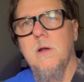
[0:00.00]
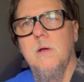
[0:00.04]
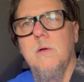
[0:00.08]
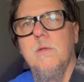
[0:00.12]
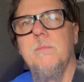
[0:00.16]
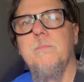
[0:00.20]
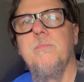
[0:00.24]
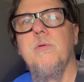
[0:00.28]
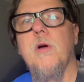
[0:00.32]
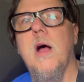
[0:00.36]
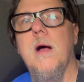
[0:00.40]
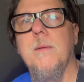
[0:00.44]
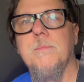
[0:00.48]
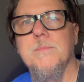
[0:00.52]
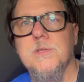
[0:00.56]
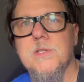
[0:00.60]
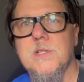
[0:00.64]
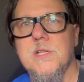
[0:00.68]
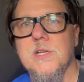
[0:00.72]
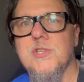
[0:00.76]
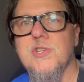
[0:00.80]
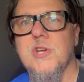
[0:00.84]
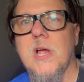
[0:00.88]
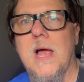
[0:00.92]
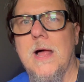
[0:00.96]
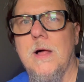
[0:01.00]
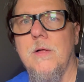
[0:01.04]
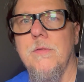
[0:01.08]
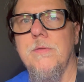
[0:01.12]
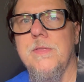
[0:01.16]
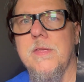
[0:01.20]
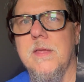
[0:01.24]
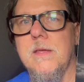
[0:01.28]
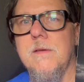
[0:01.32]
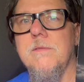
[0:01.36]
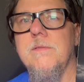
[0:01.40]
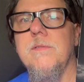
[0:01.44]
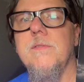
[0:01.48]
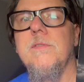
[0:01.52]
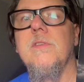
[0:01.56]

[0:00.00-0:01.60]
Brahm's The Child Thief.